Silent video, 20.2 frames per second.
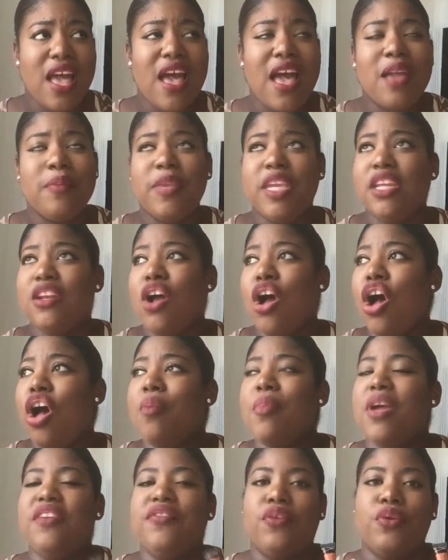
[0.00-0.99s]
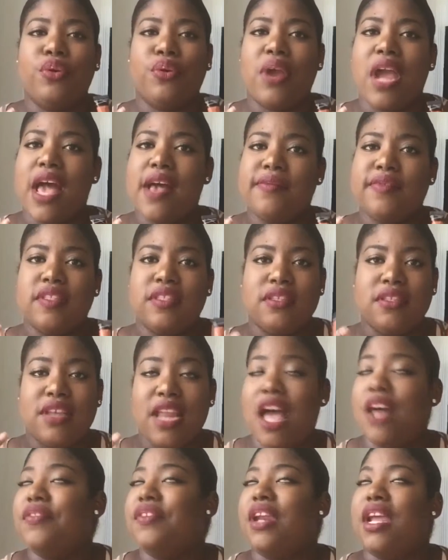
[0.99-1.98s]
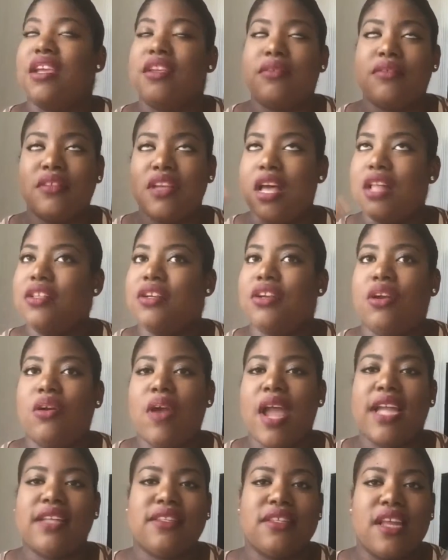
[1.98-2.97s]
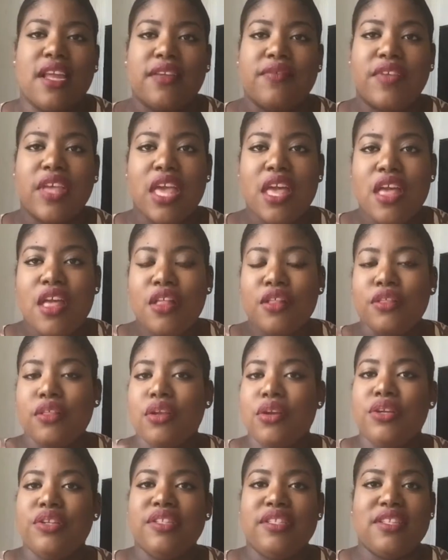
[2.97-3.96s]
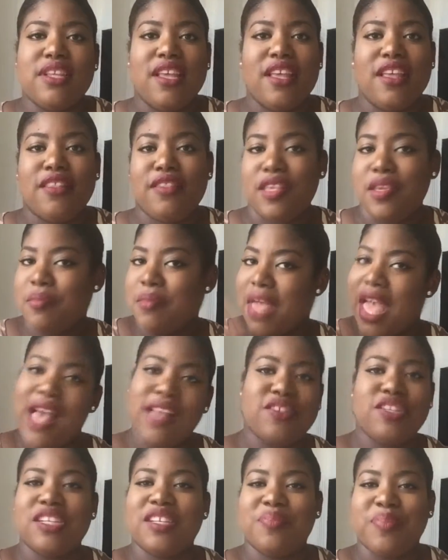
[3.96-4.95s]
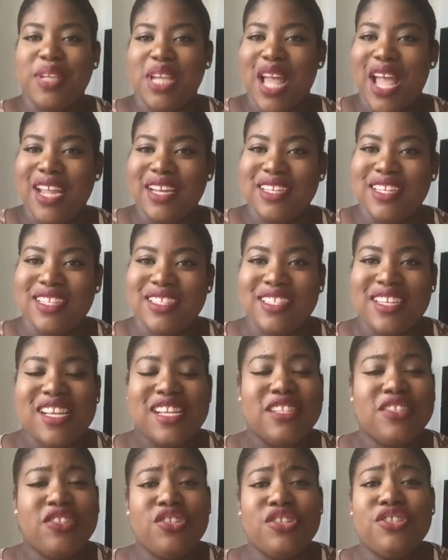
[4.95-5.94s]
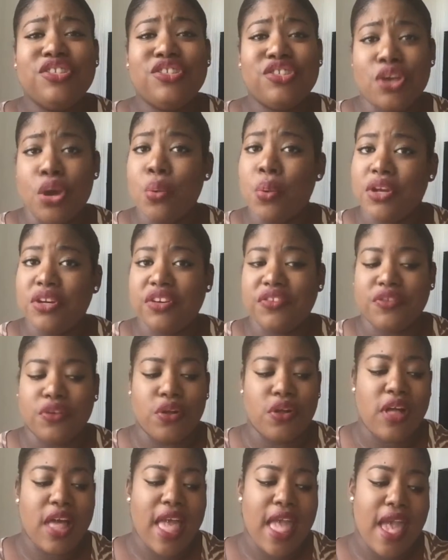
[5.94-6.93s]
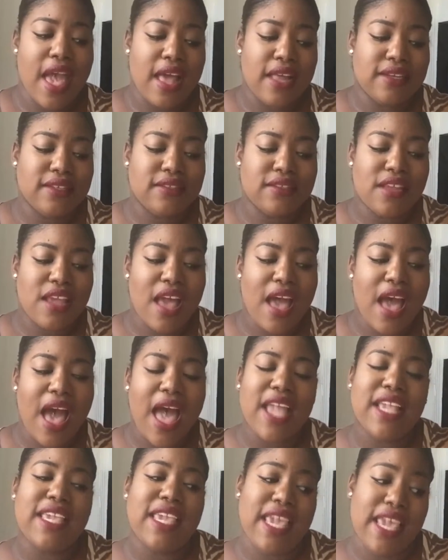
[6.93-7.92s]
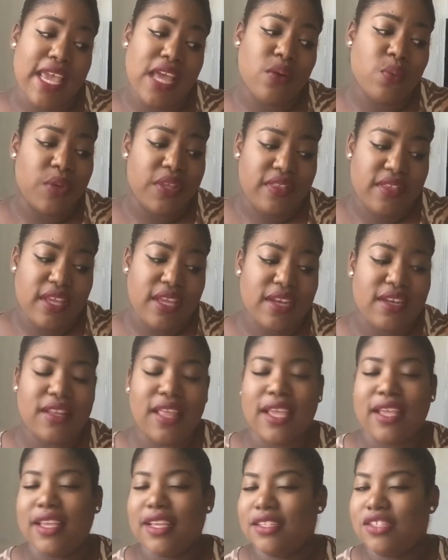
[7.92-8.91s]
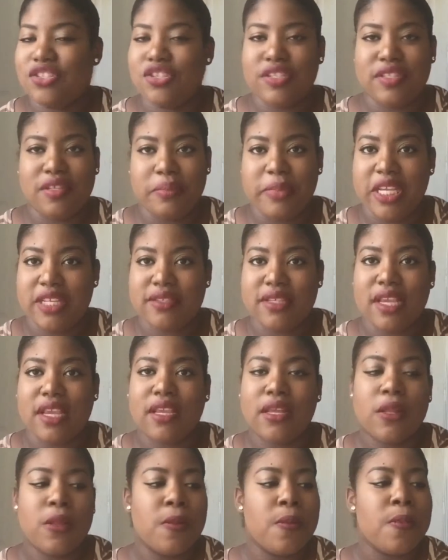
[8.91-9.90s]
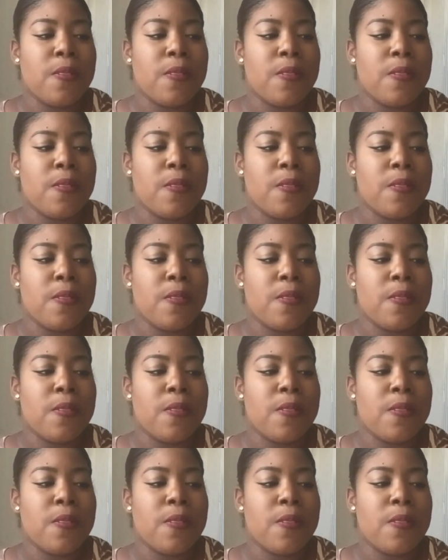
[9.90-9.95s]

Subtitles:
I mean, all my photographs, now that I color correct and I've learned the magic behind it, it's just so wonderful, and I can't with it. Like, it's just amazing.